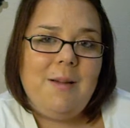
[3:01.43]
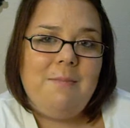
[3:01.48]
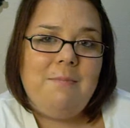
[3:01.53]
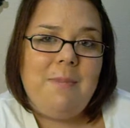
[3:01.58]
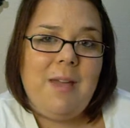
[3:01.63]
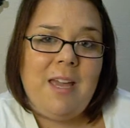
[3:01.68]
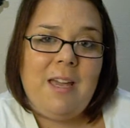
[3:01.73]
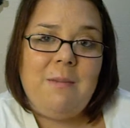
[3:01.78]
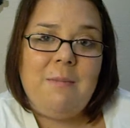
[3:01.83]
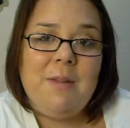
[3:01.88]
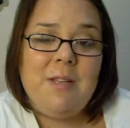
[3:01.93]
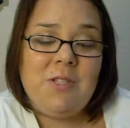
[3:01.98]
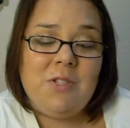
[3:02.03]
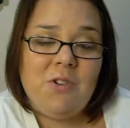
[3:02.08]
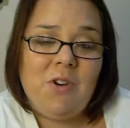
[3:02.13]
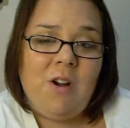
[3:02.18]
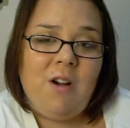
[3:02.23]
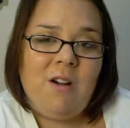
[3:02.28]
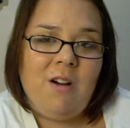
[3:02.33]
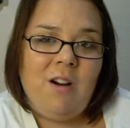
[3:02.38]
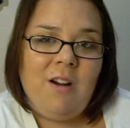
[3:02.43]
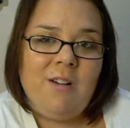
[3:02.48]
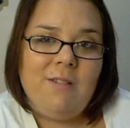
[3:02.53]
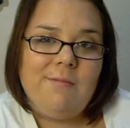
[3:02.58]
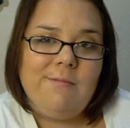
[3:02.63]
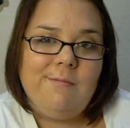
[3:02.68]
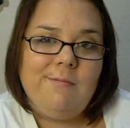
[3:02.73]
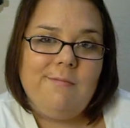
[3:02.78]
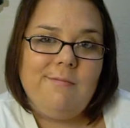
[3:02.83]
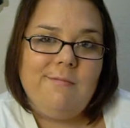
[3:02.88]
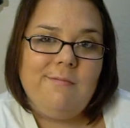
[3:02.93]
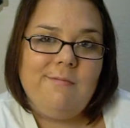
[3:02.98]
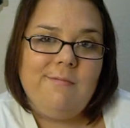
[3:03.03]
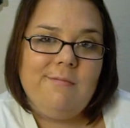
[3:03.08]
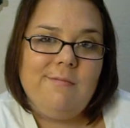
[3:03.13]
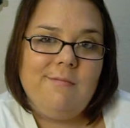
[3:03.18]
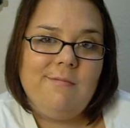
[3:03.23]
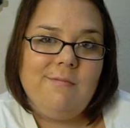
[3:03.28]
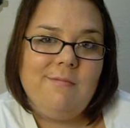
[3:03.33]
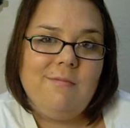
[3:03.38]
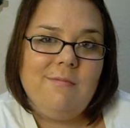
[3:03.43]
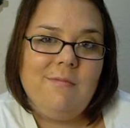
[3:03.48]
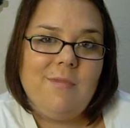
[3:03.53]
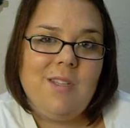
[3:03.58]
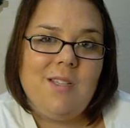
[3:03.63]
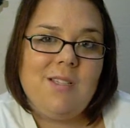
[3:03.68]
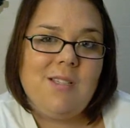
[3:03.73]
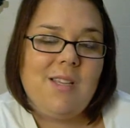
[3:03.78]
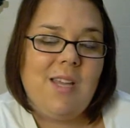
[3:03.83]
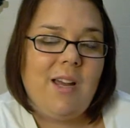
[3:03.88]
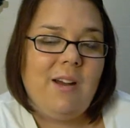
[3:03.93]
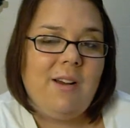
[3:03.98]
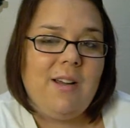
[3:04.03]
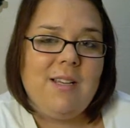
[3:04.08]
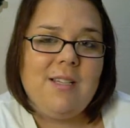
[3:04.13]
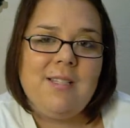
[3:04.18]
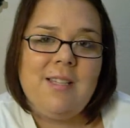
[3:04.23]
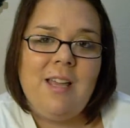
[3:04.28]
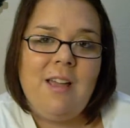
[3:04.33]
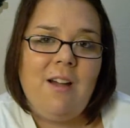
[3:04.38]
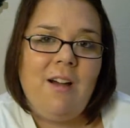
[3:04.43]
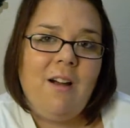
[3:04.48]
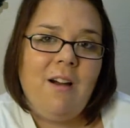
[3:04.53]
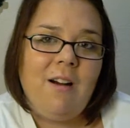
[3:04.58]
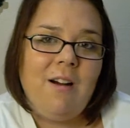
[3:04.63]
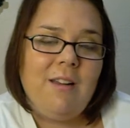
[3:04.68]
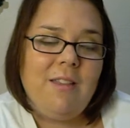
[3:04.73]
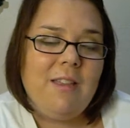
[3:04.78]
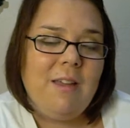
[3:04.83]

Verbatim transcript: make me stronger. As scary as they are,